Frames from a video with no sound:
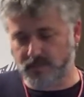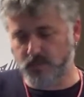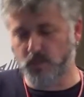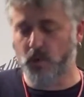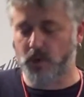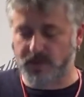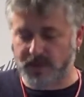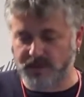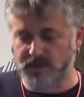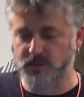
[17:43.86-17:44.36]

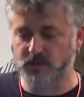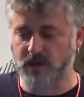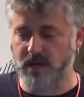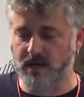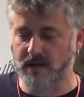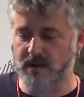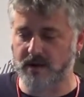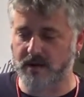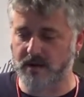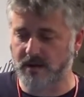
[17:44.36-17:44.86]
working
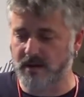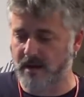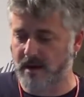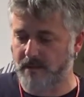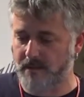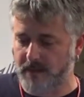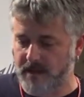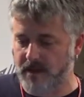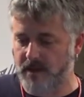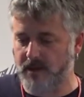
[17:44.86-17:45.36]
together,
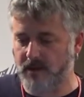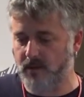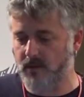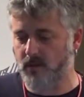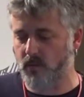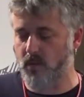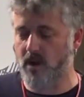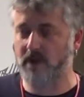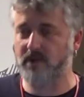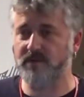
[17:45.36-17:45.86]
every
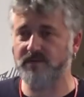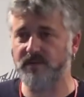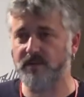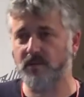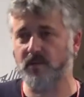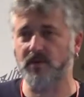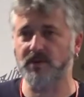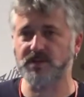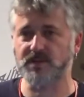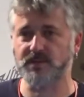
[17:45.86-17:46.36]
one of the
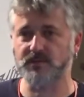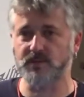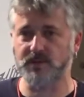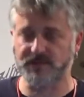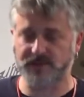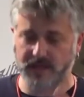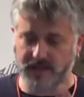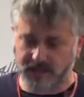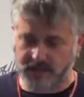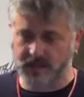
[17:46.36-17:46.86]
projects will
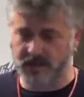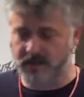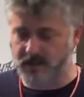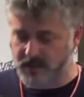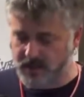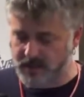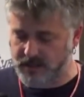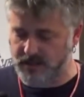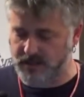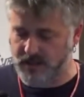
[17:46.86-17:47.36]
take
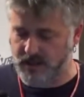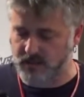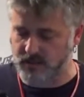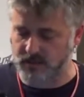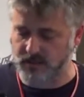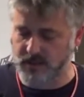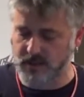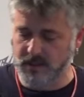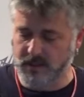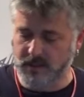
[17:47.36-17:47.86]
in
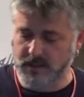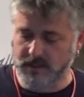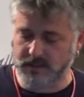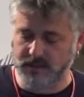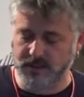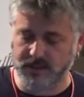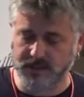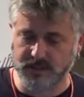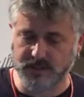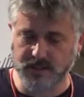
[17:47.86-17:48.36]
account
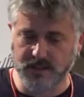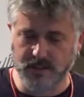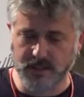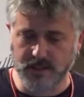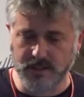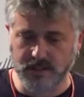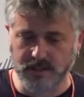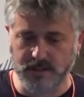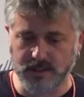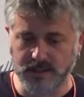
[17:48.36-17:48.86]
this,
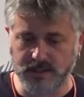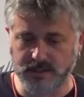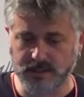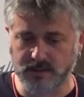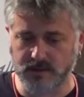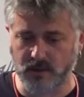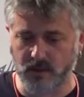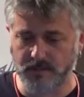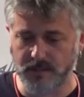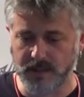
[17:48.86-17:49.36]
this
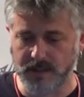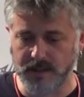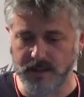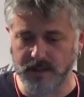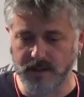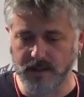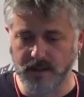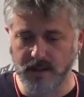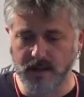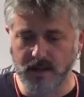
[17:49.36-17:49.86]
topic.
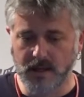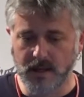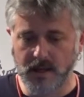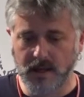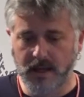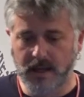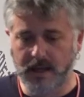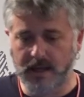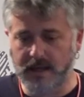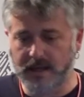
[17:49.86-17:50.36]

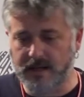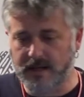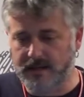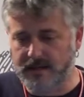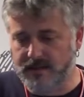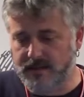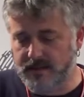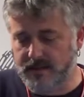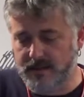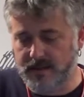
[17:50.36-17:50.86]
And at, uh,
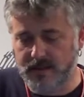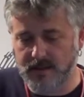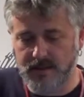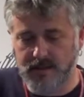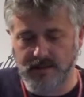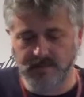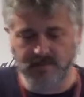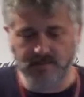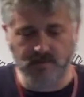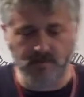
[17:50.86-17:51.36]

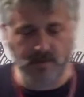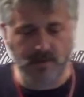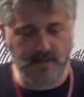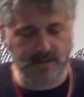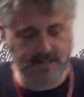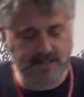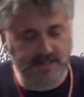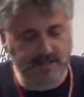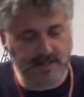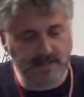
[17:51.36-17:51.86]
for
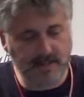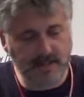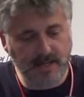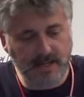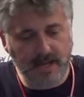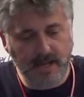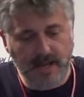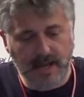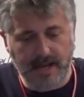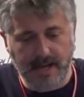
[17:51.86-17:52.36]
list,
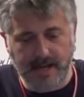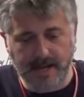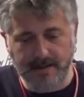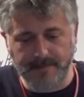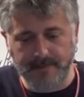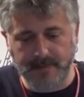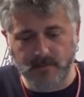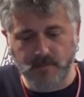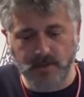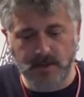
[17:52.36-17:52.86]

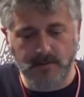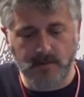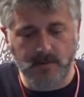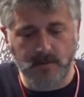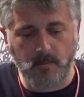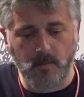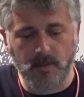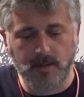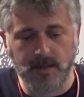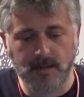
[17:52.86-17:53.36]
um, we were
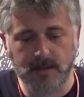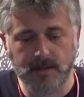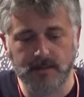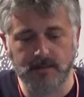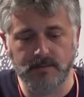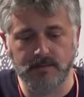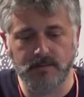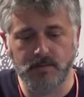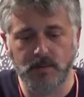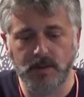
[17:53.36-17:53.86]

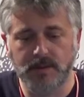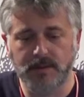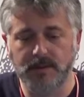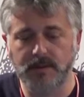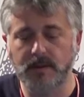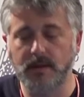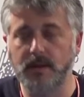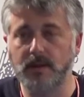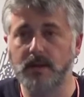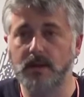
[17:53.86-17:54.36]
working with
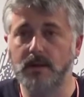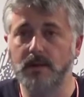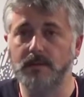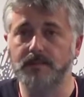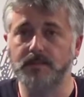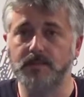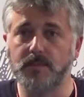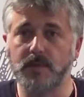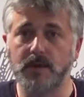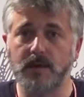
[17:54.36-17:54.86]
the
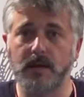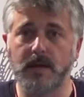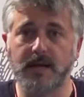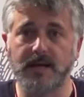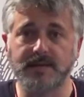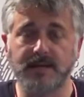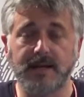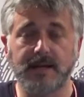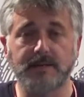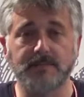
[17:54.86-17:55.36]
uh, uh,
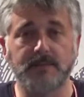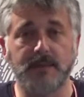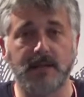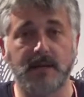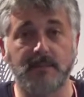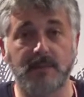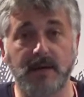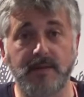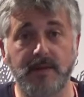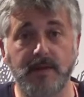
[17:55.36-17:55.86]
Catalan
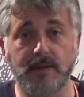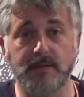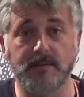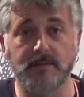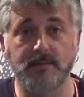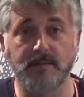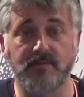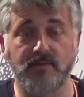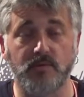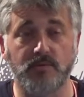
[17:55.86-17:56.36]
Wikipedia
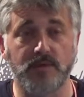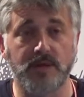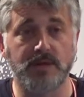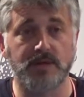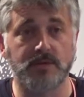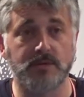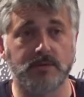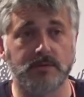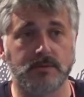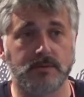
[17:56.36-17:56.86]

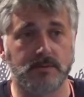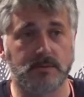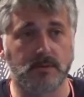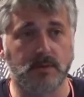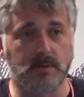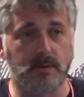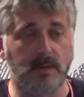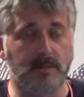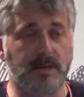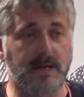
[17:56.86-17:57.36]
Foundation,
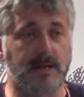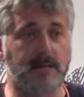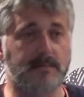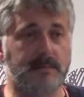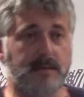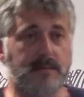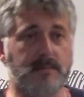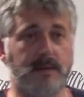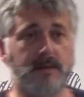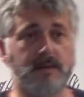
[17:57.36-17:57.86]
Amical
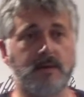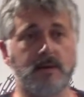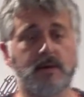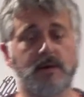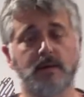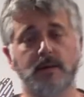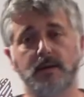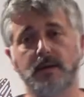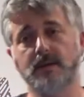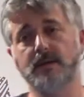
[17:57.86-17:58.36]
Wikimedia,
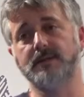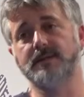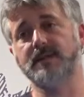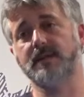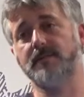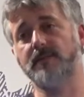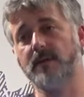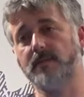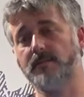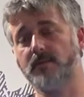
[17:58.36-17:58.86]
in
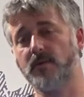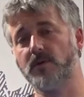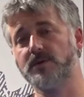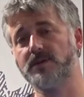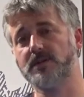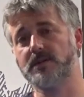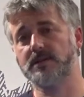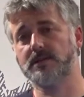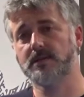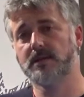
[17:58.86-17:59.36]
several
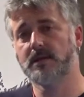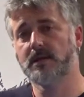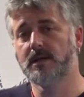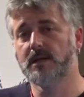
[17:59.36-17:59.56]
projects,